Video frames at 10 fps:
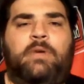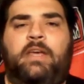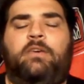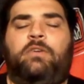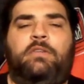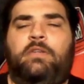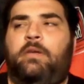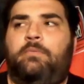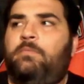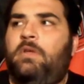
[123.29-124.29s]
I couldn't.
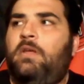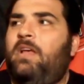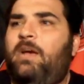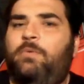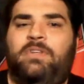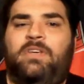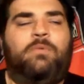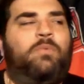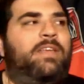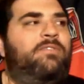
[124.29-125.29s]
I wouldn't
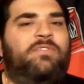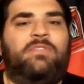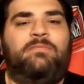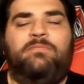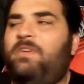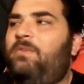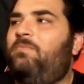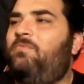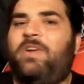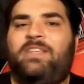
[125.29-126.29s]
cut weight for
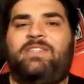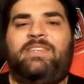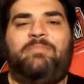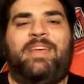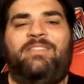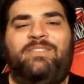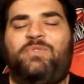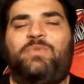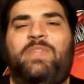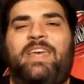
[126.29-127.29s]
wrestling, man.
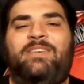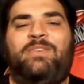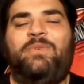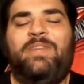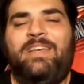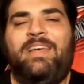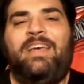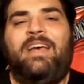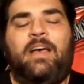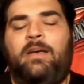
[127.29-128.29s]
Screw that, dude.
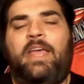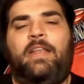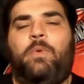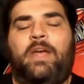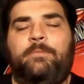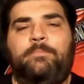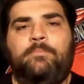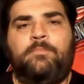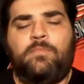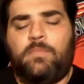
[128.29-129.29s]
When
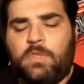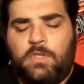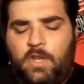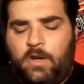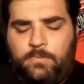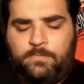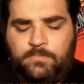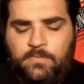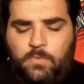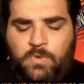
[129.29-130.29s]
you
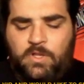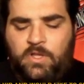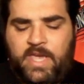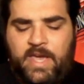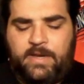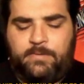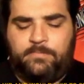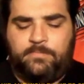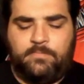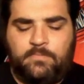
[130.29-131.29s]
look at
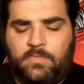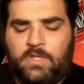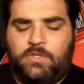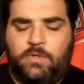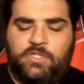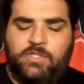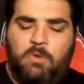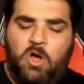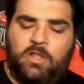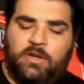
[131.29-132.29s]
it, so it's
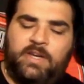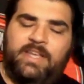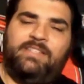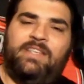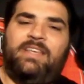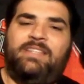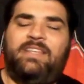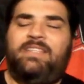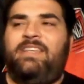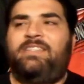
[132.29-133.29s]
smaller.
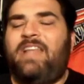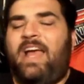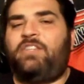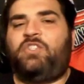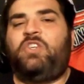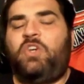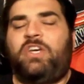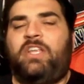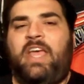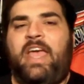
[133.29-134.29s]
He's not as
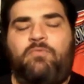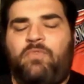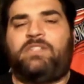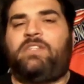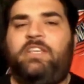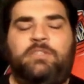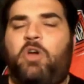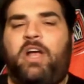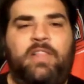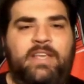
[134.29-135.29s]
good at wrestling as
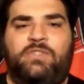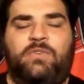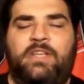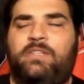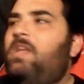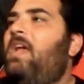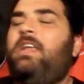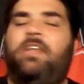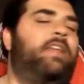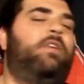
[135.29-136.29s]
Brock Lesnar is.
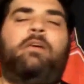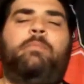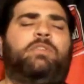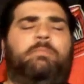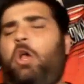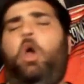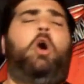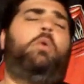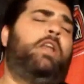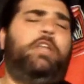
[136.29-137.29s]
Now, I know everybody's going to be
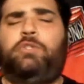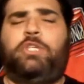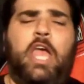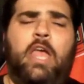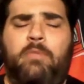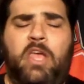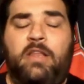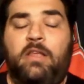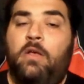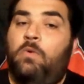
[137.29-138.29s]
like, oh, what are you saying,
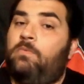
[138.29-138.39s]
man?